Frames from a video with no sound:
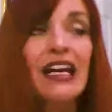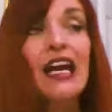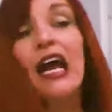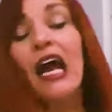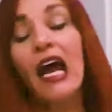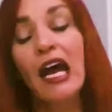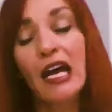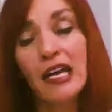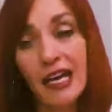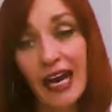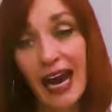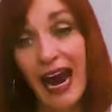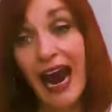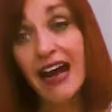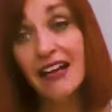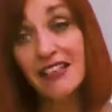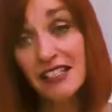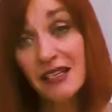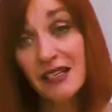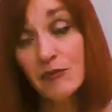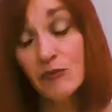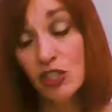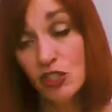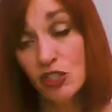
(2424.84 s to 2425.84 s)
And I ask
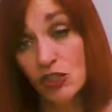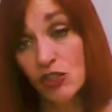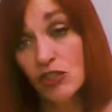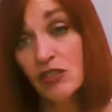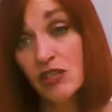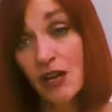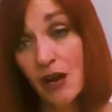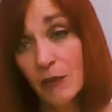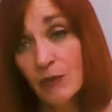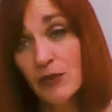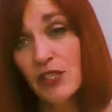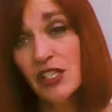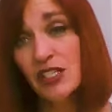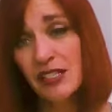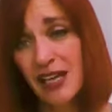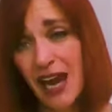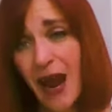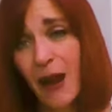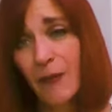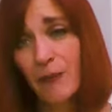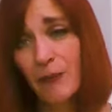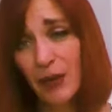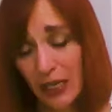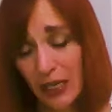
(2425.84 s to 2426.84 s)
them, did you tell them to
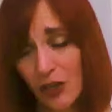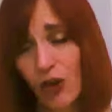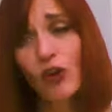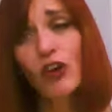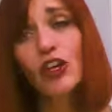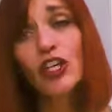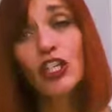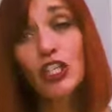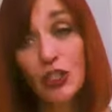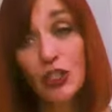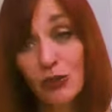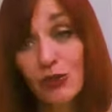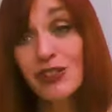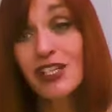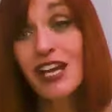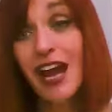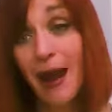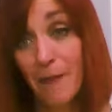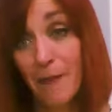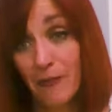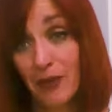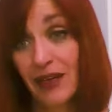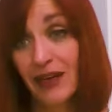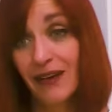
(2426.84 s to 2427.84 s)
tap? And are you tapping?